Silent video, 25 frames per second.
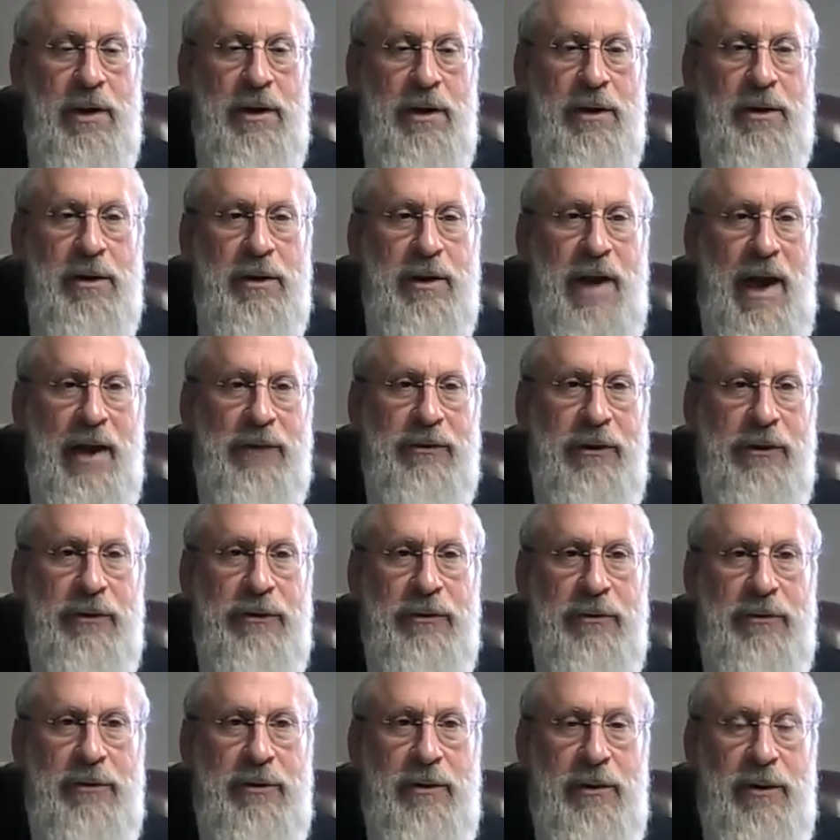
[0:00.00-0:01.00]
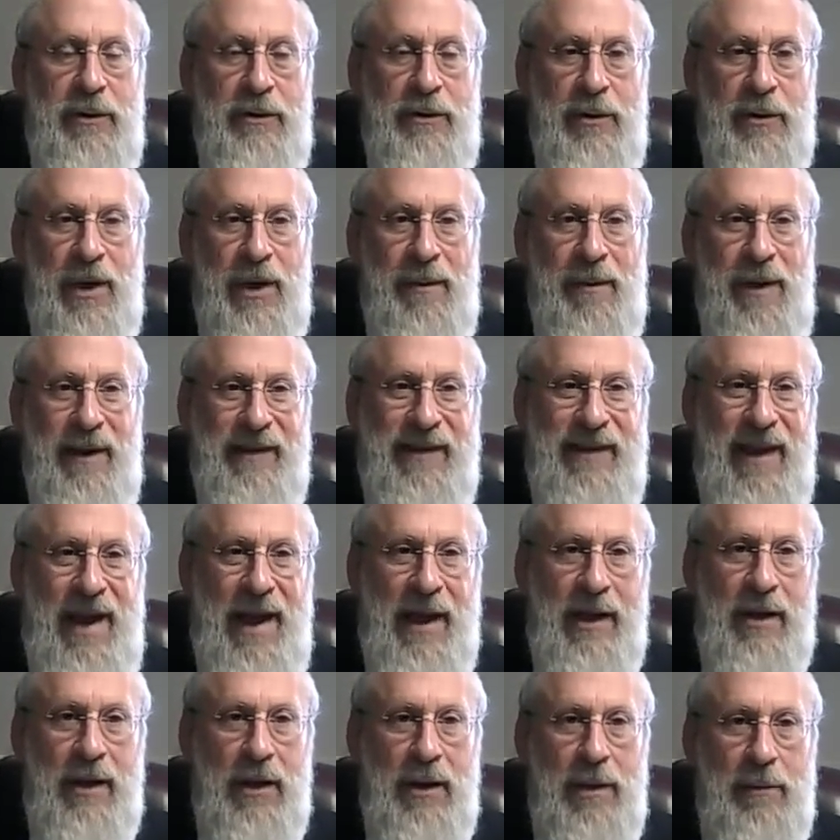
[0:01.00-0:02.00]
you're not just doing a ma'aseh
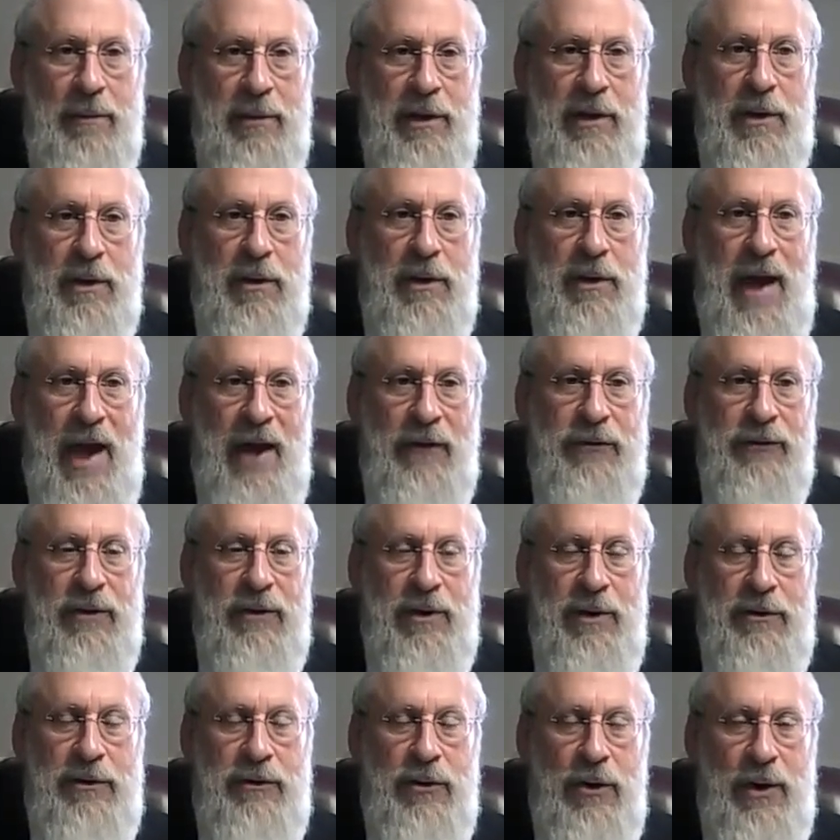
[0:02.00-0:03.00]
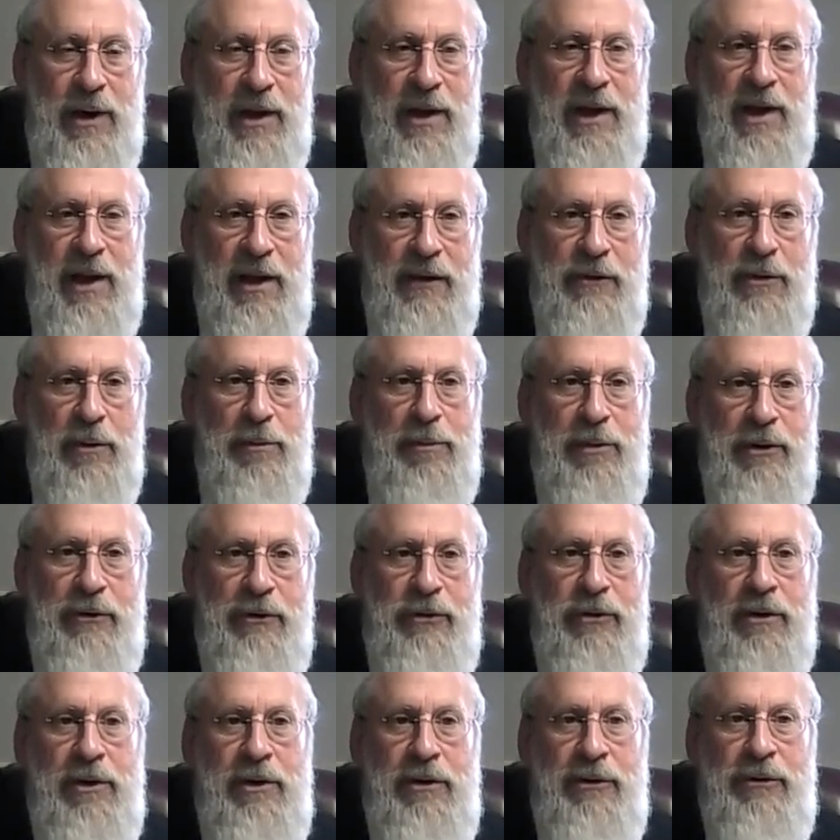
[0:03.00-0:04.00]
heker, but you're actually turning it into
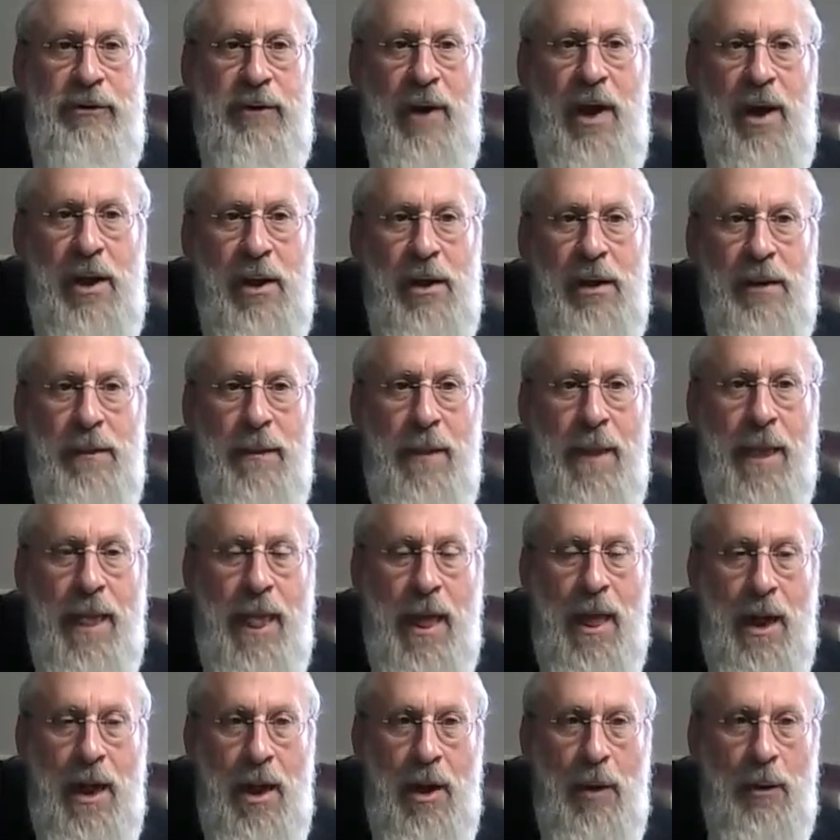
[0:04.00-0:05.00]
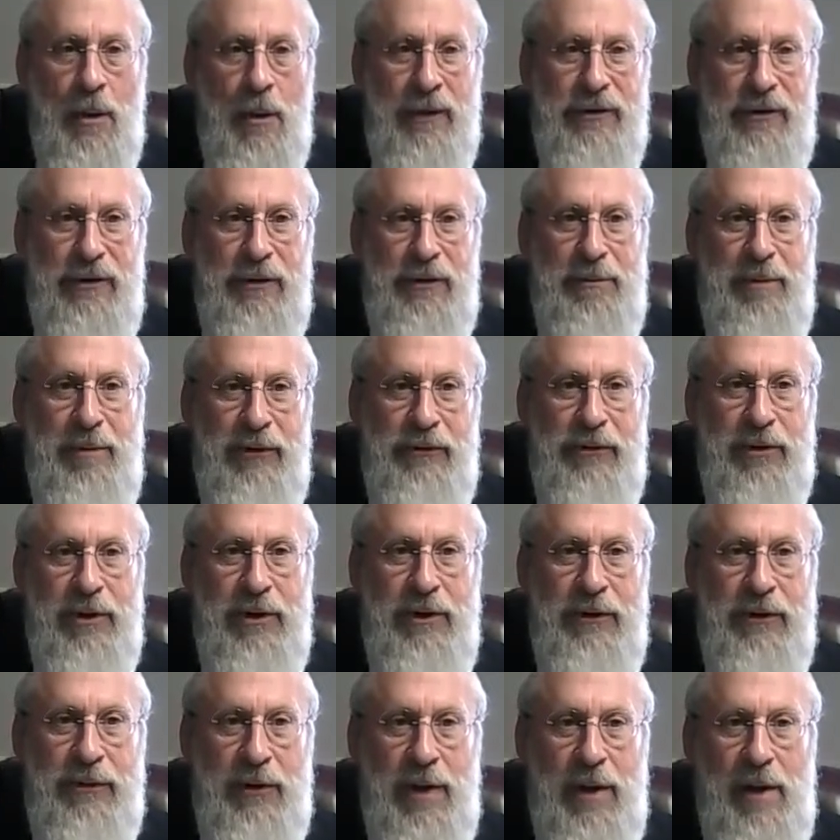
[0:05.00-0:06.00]
bishul Yisrael. Once it's bishul
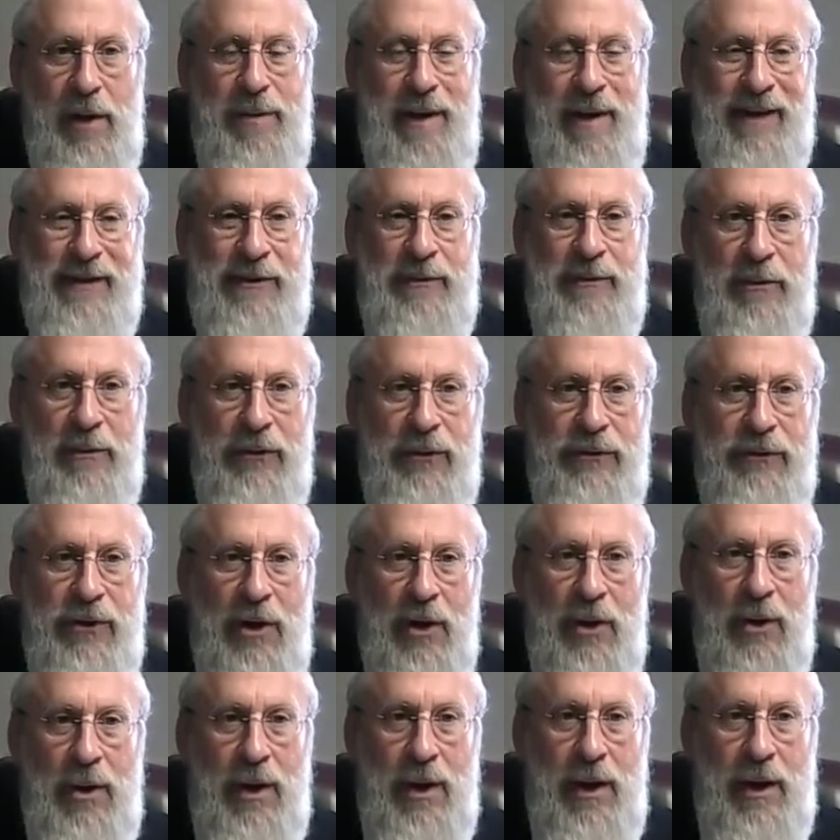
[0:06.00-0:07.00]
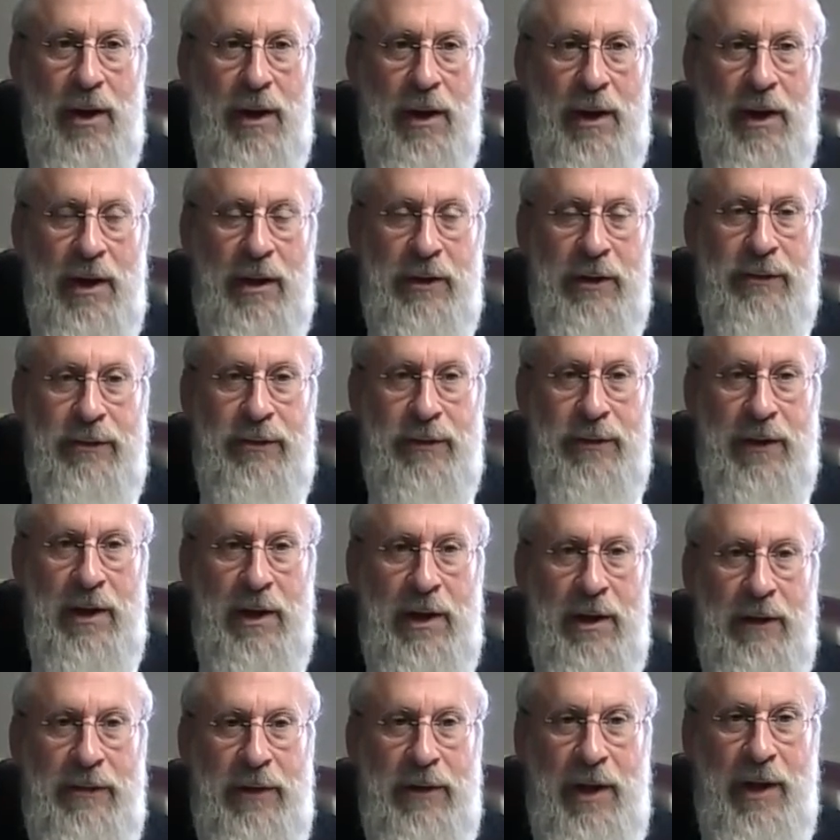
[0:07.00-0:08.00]
Yisrael batz musa, and it's
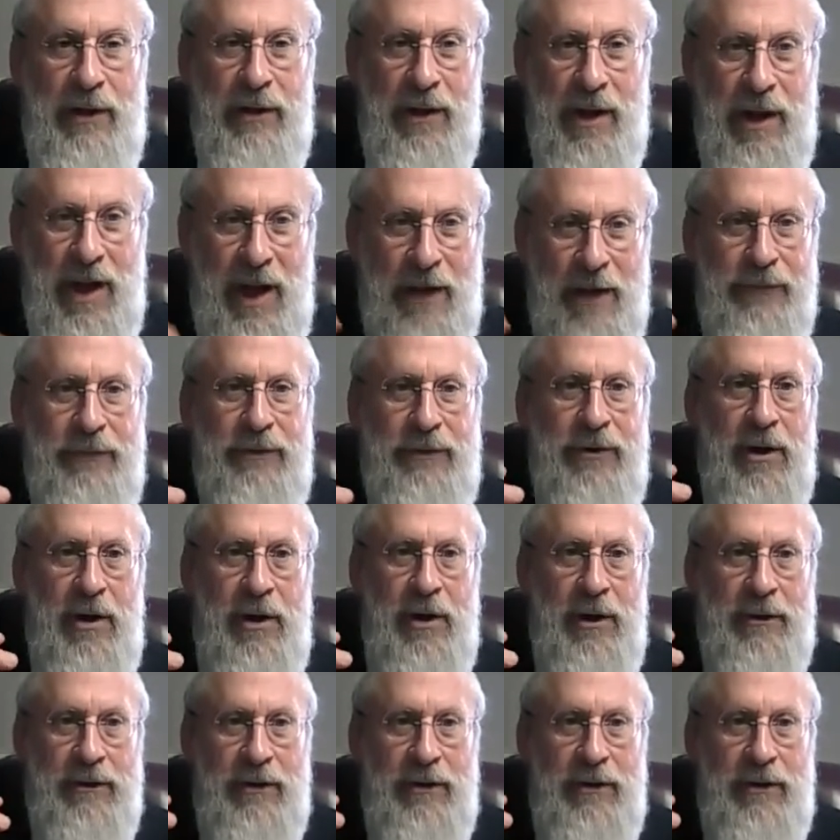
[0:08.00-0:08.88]
cheftza,